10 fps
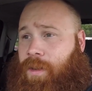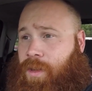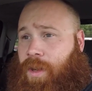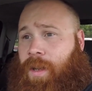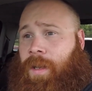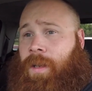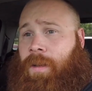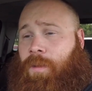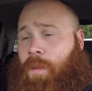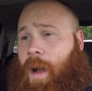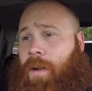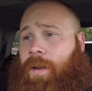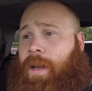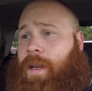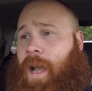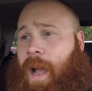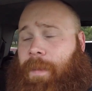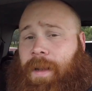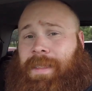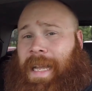good quality
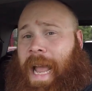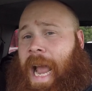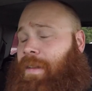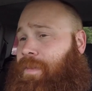comments that add